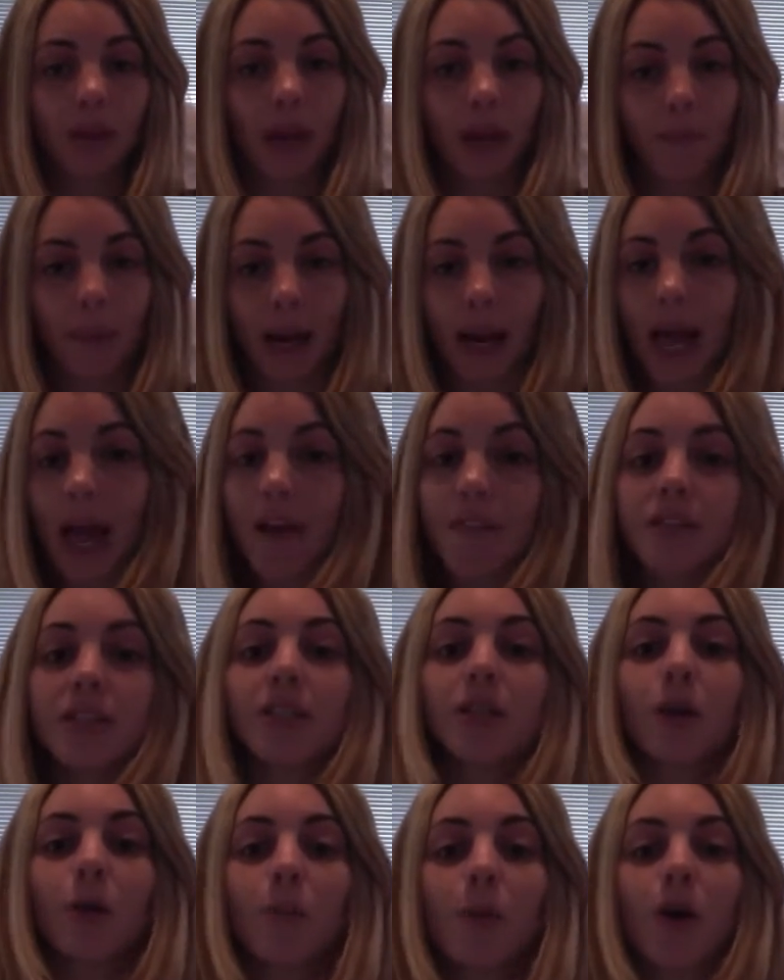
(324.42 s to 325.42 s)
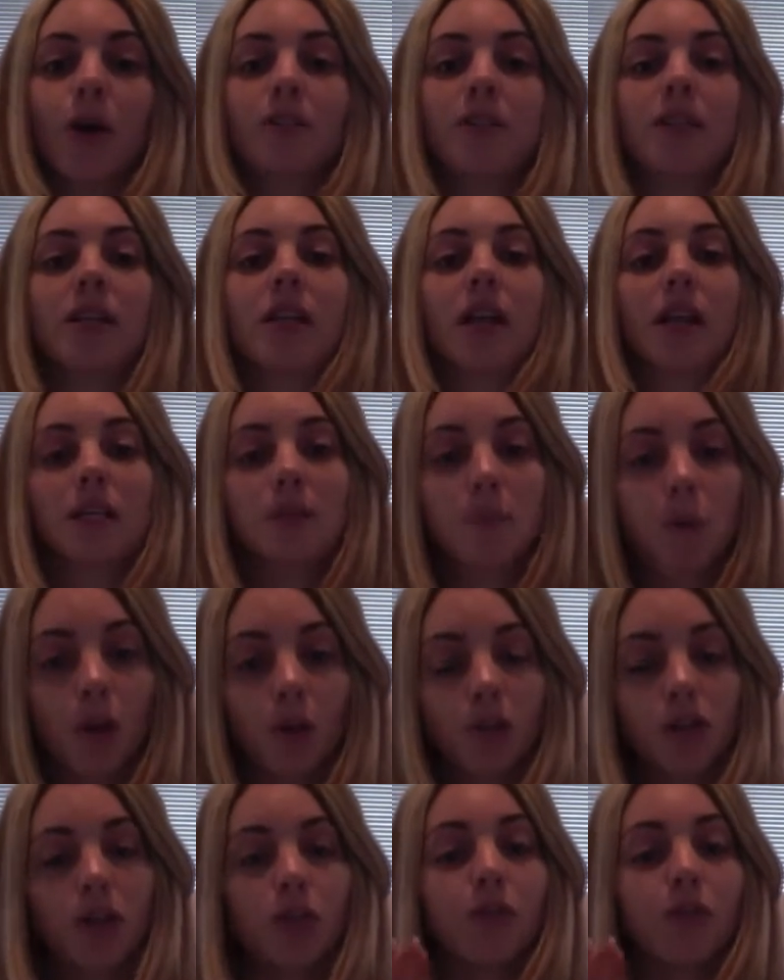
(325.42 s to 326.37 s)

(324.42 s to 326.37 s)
But every single person that I spoke to,